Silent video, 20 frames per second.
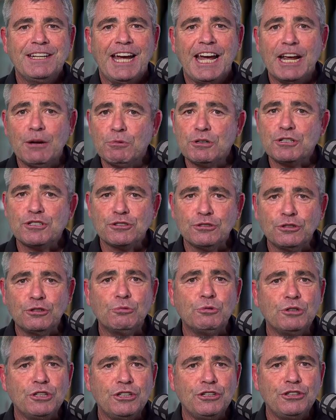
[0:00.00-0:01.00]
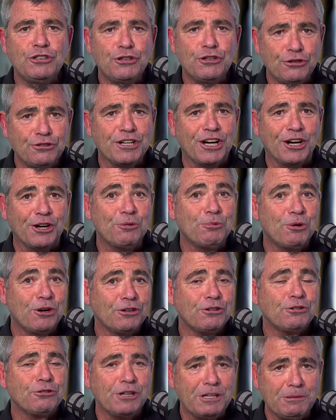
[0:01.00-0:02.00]
And we're sure you know
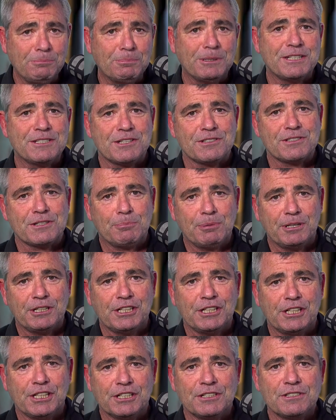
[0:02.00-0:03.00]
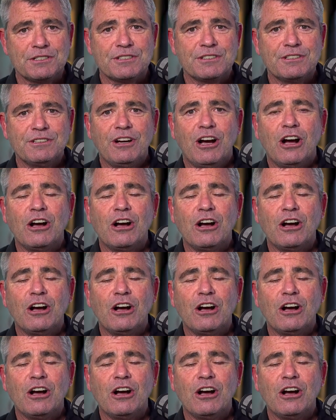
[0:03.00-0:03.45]
what Greenpeace's opinion is